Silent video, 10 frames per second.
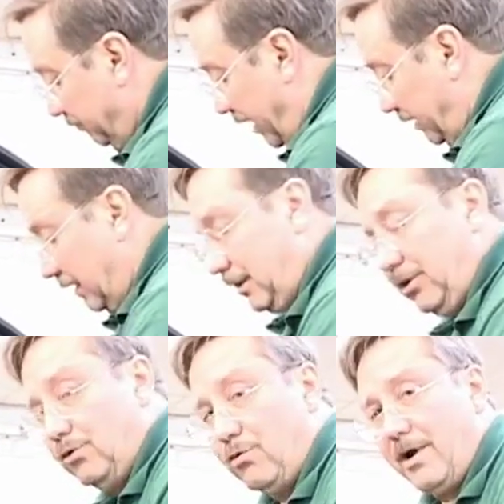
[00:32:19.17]
and get
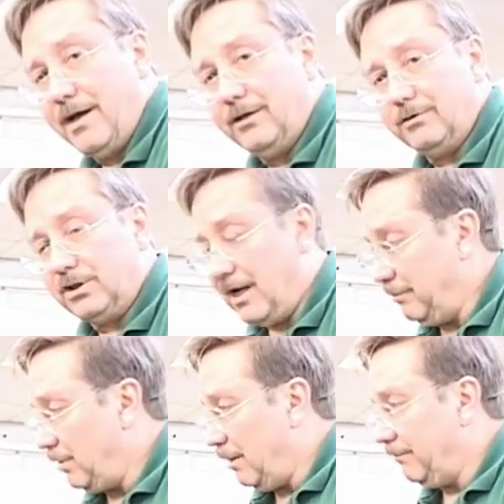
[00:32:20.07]
the door handles
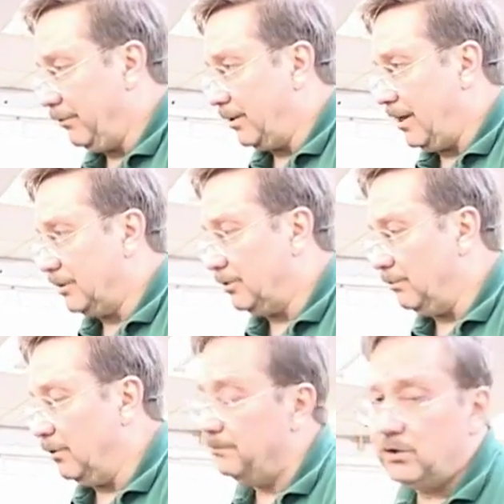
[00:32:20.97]
taped up for the
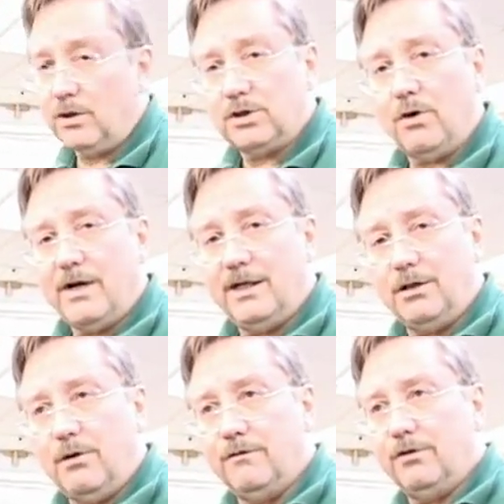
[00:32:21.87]
customer. So let's go ahead and
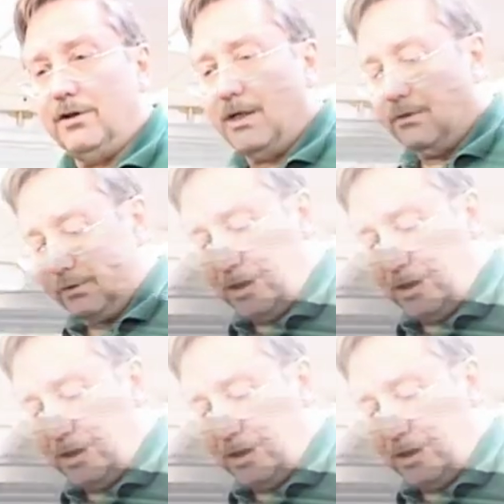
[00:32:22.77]
go over to the other